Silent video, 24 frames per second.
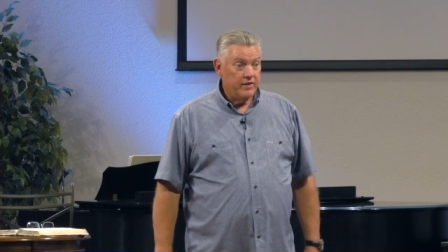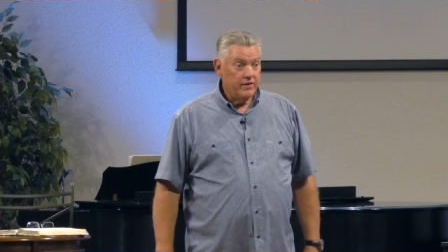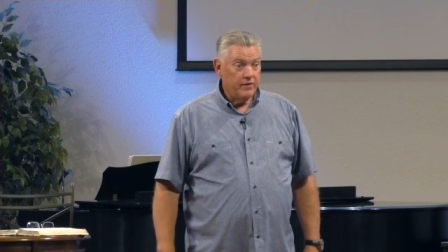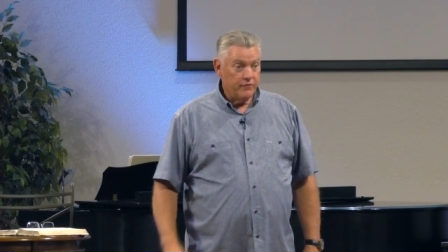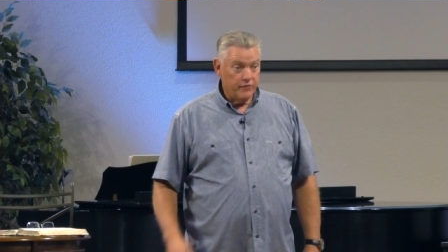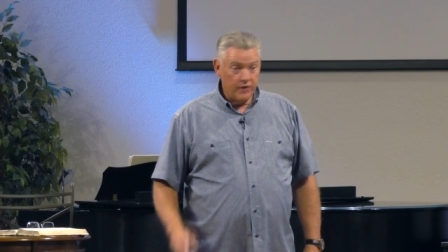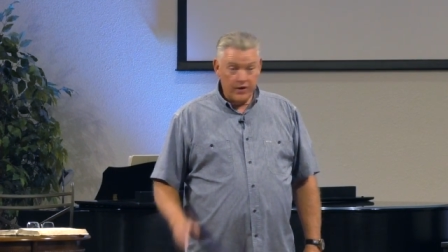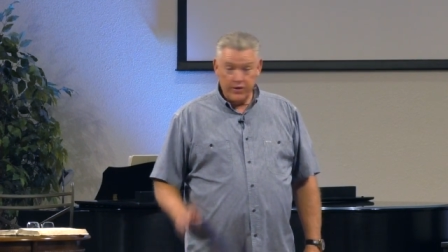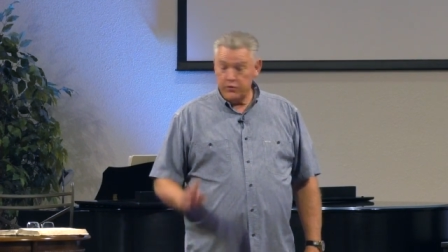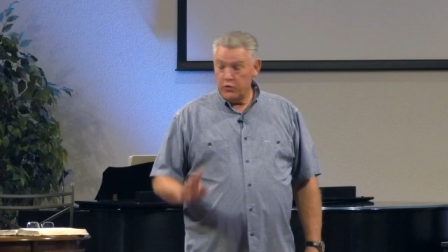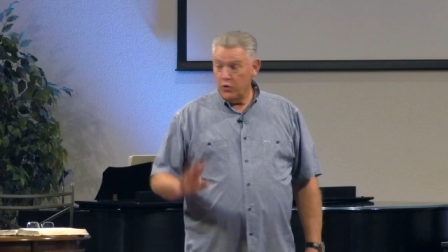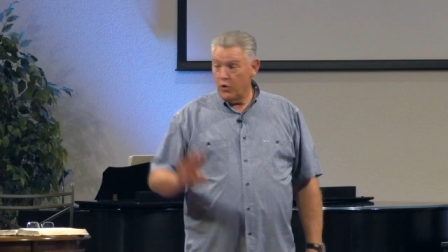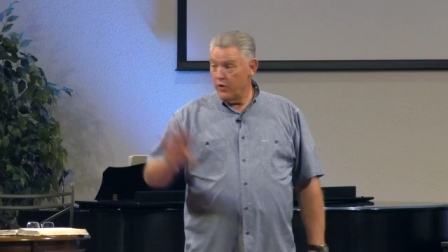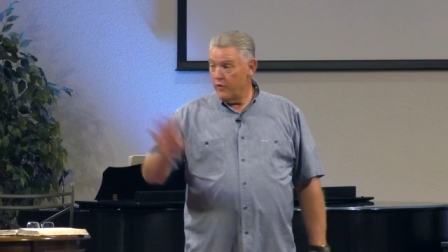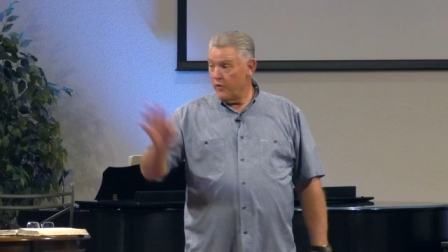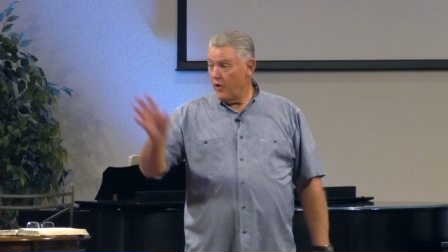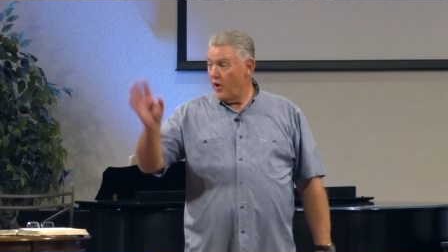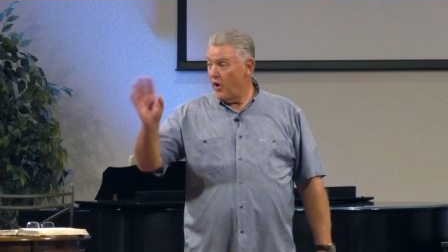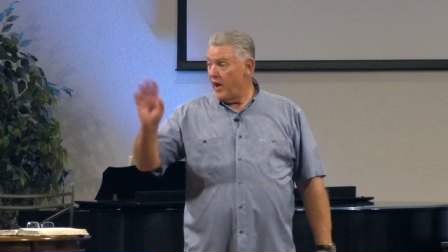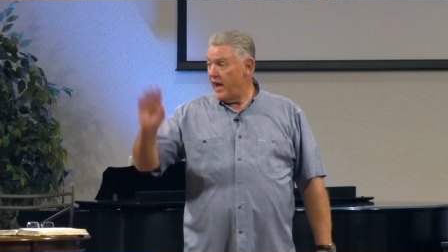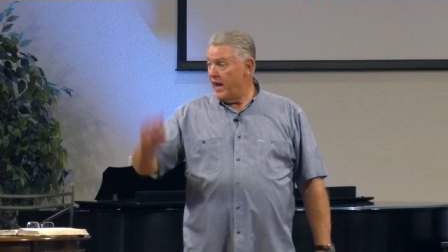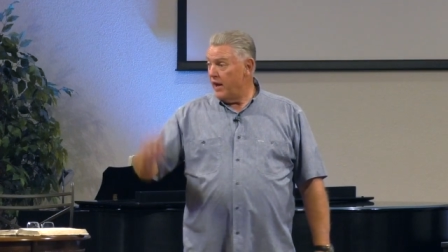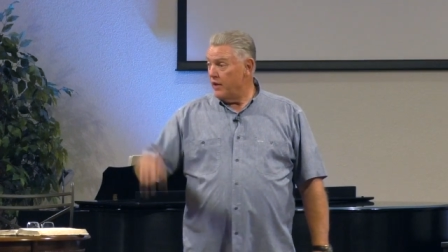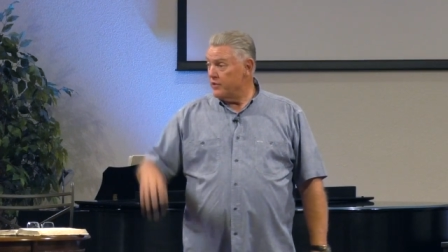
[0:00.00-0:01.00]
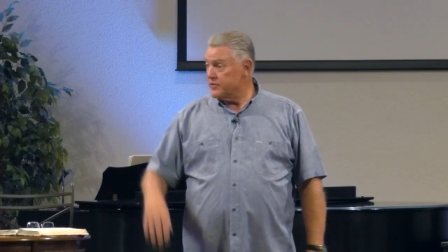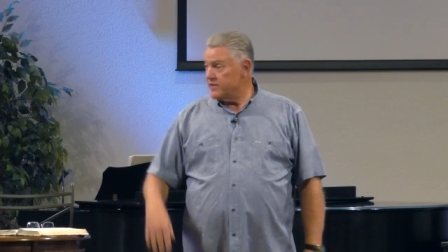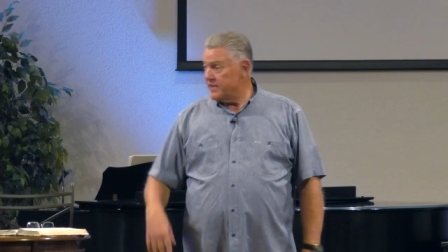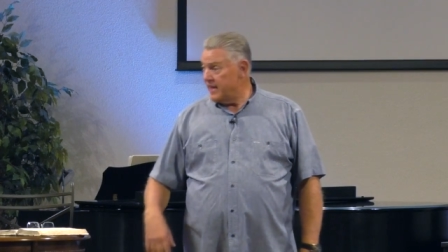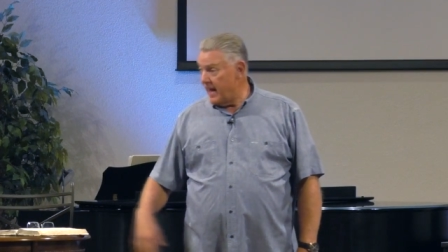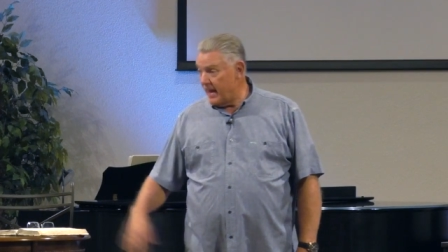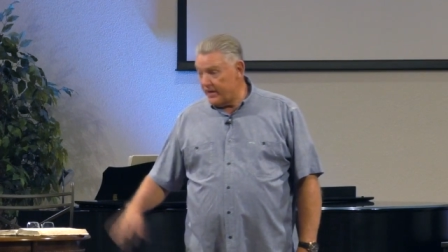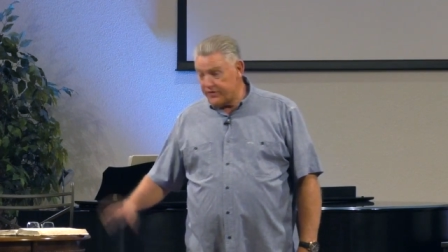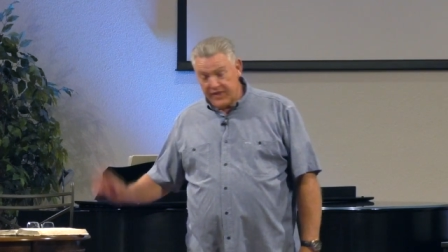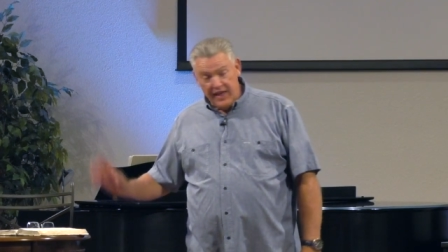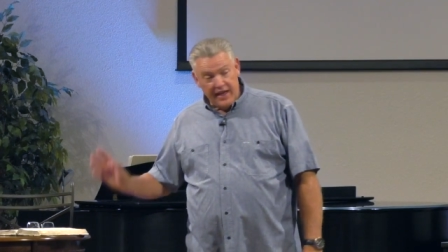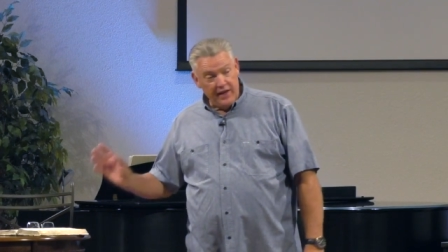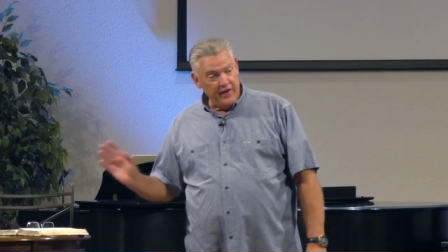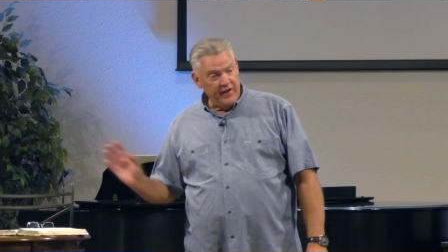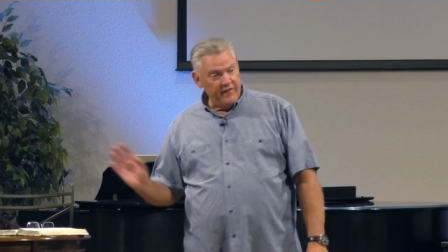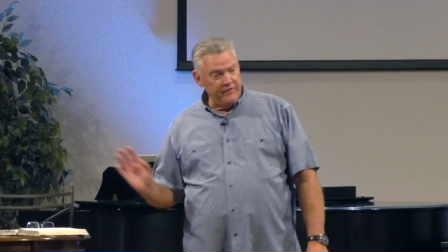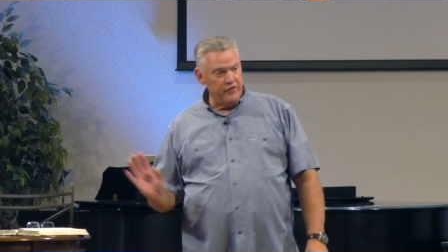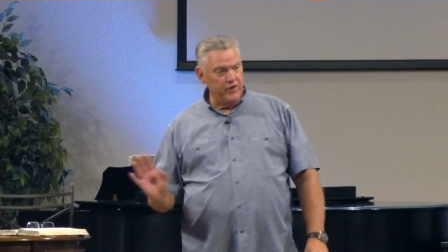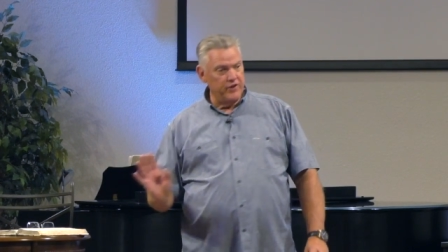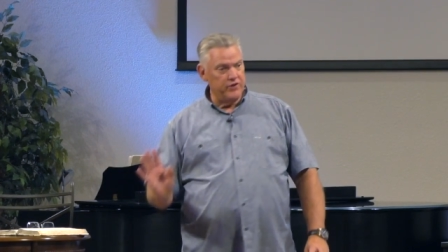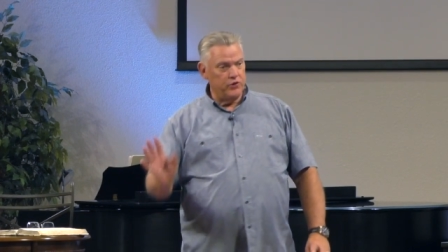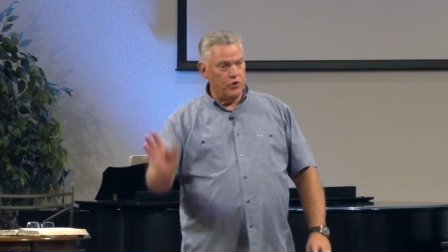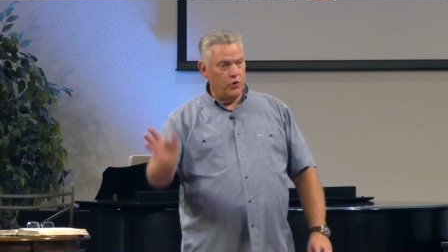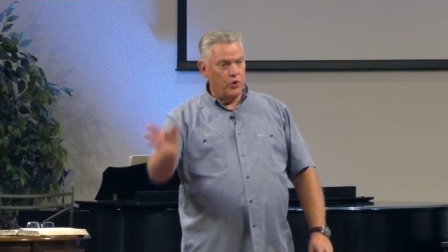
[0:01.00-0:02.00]
the front door of our house. And out the
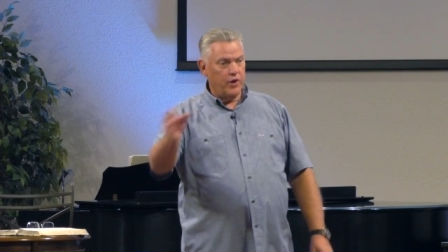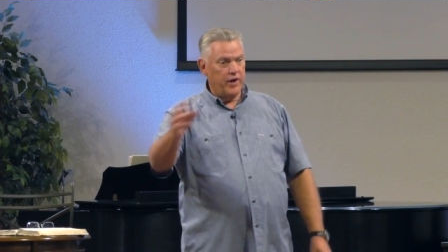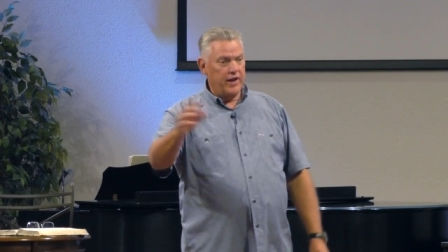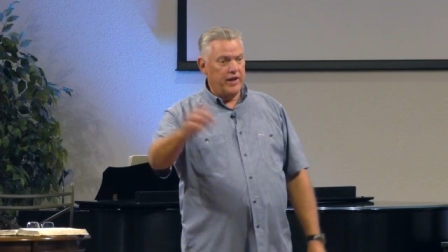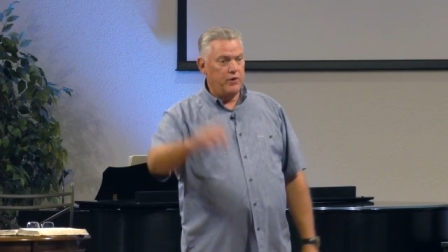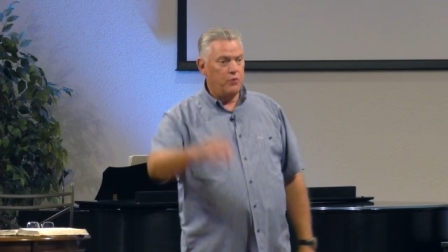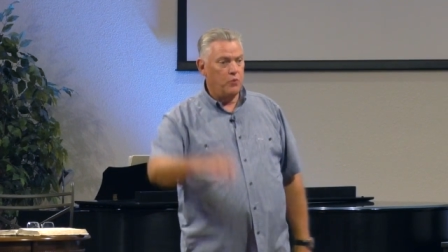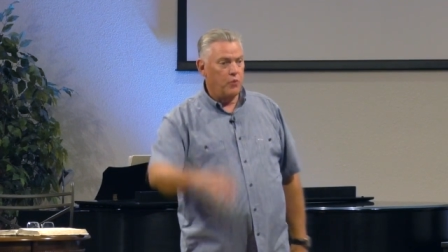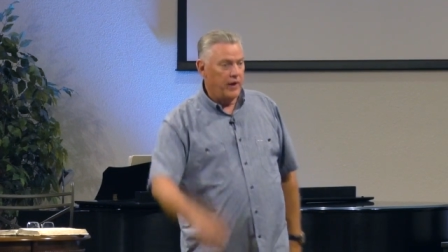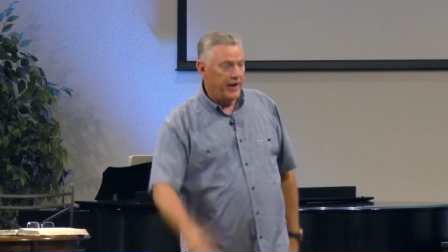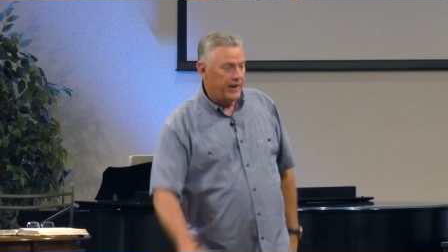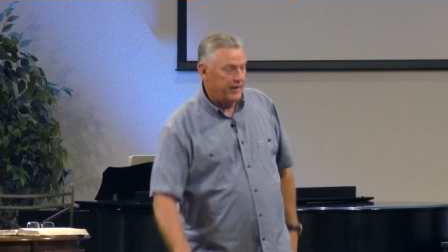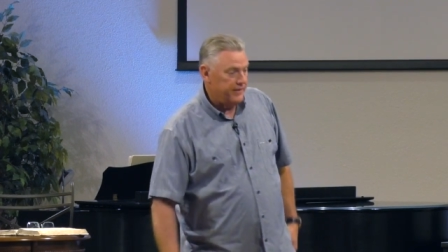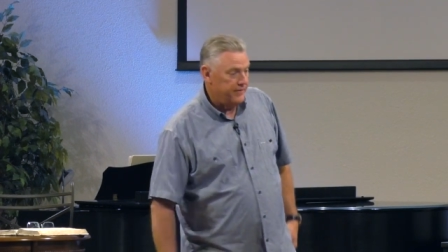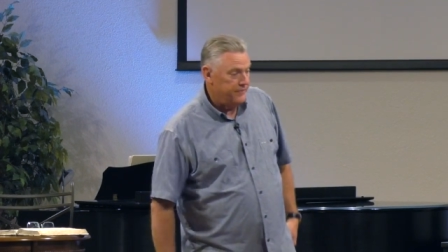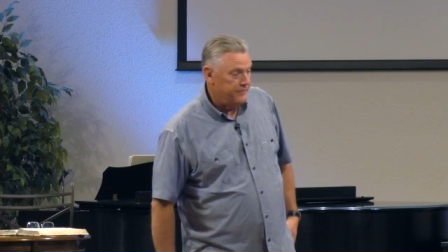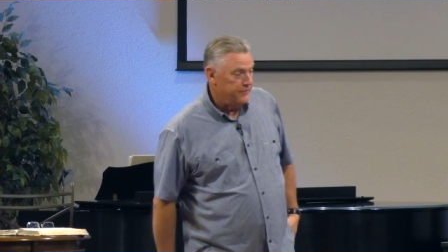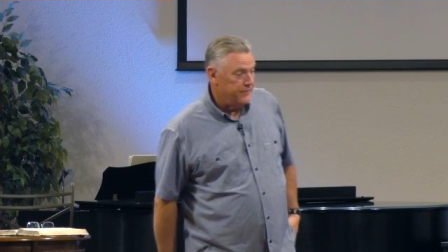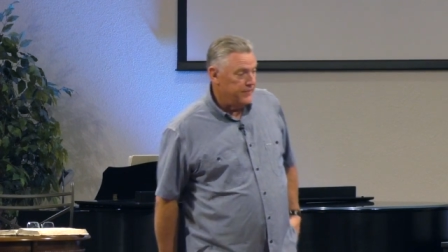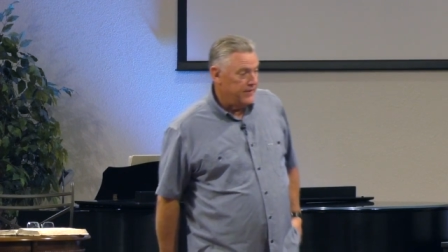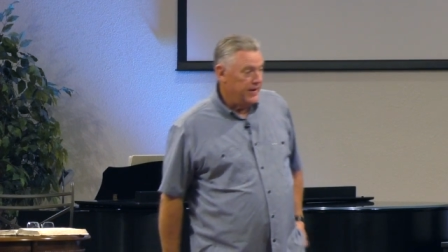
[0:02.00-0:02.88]
front door he went.